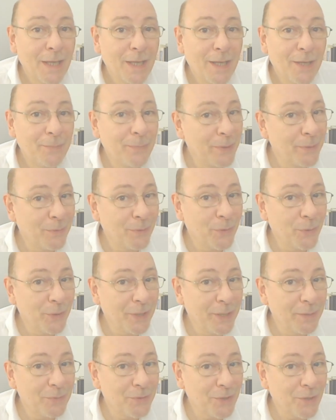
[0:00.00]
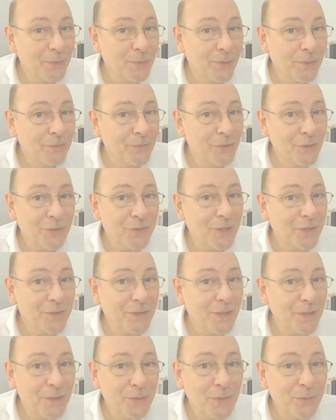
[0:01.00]
and people who keep sober just as
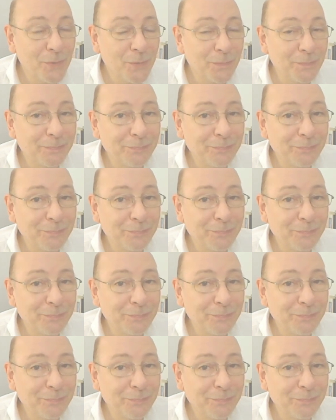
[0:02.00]
they do,